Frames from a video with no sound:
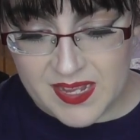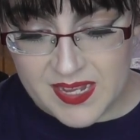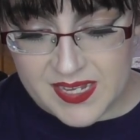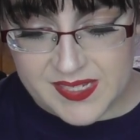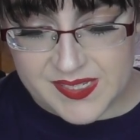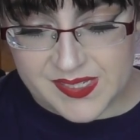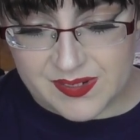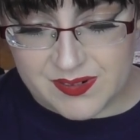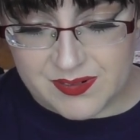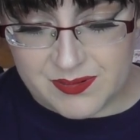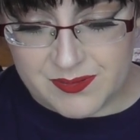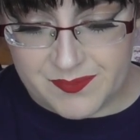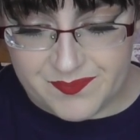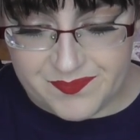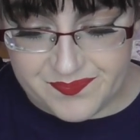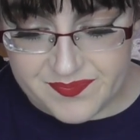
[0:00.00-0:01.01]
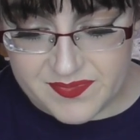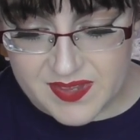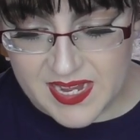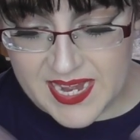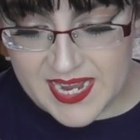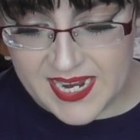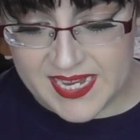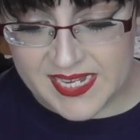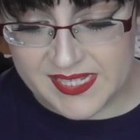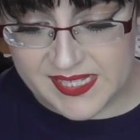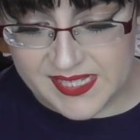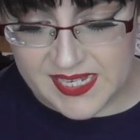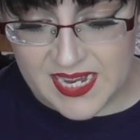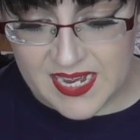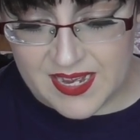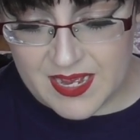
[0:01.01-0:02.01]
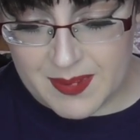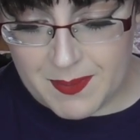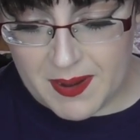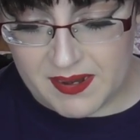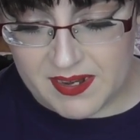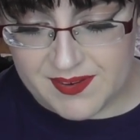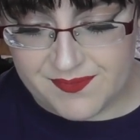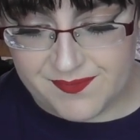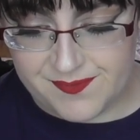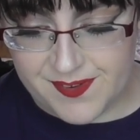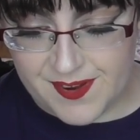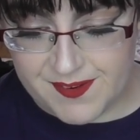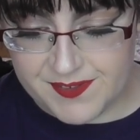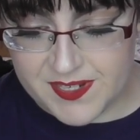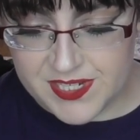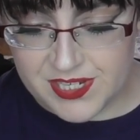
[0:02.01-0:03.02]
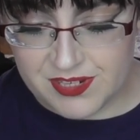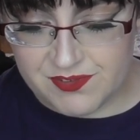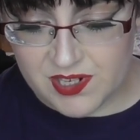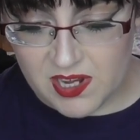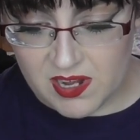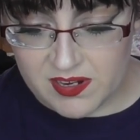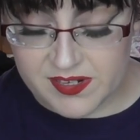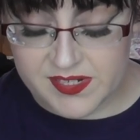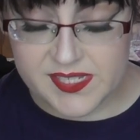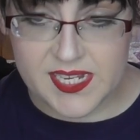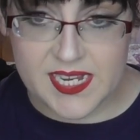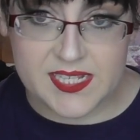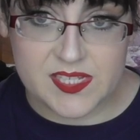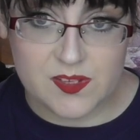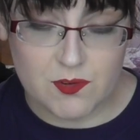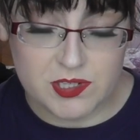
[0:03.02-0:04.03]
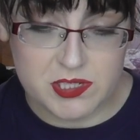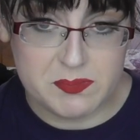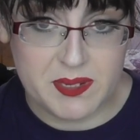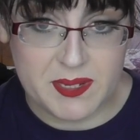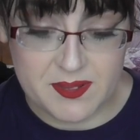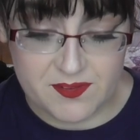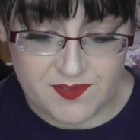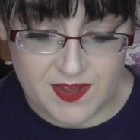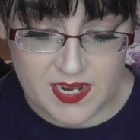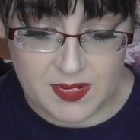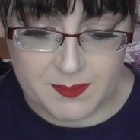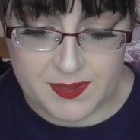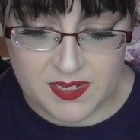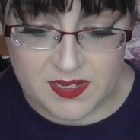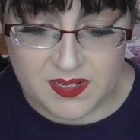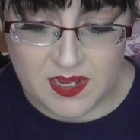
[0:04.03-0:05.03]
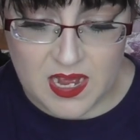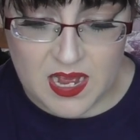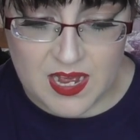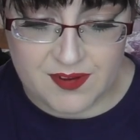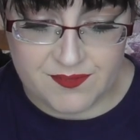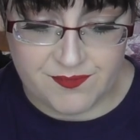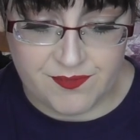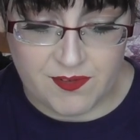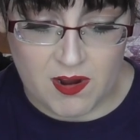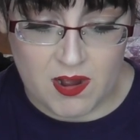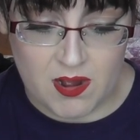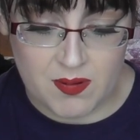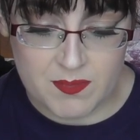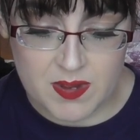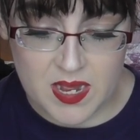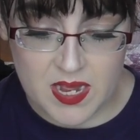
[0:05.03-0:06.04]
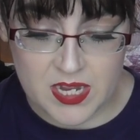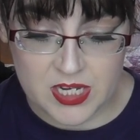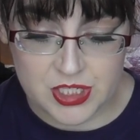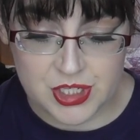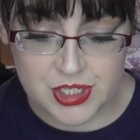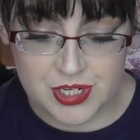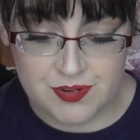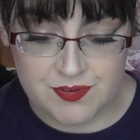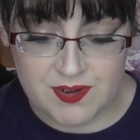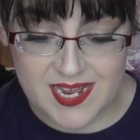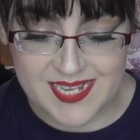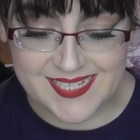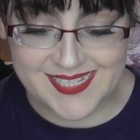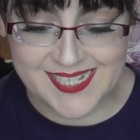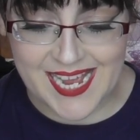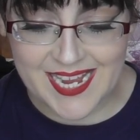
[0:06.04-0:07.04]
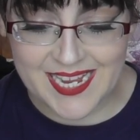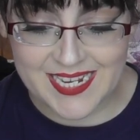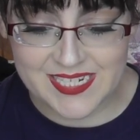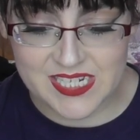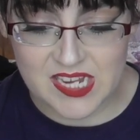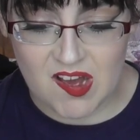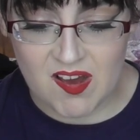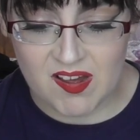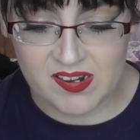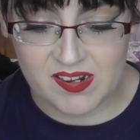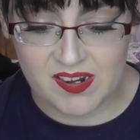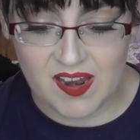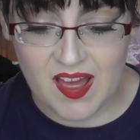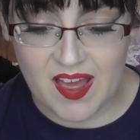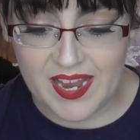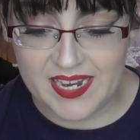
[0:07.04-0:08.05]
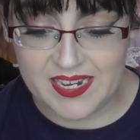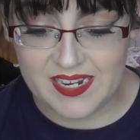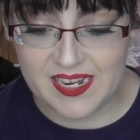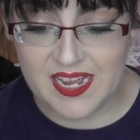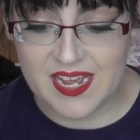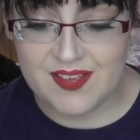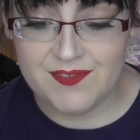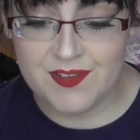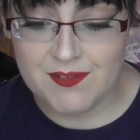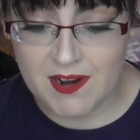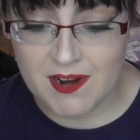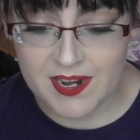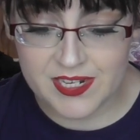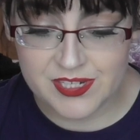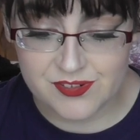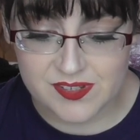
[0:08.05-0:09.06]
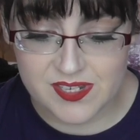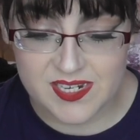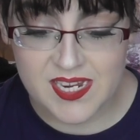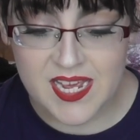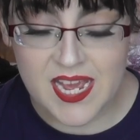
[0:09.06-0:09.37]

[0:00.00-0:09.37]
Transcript: So it is apparently $52. It's going to be available from June 2nd online if you are interested.